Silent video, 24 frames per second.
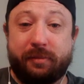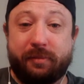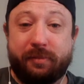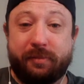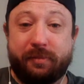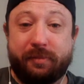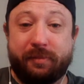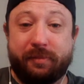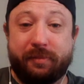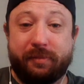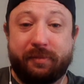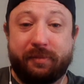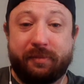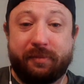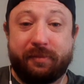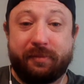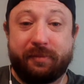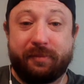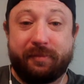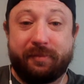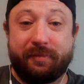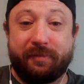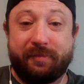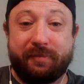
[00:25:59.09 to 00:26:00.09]

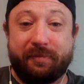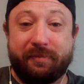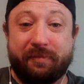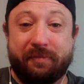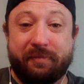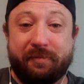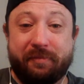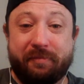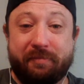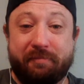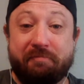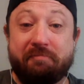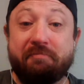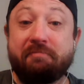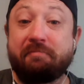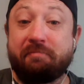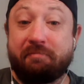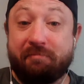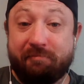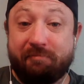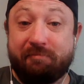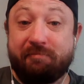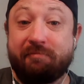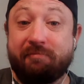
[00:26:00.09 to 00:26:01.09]

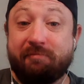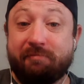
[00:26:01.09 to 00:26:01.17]
(no one is talking)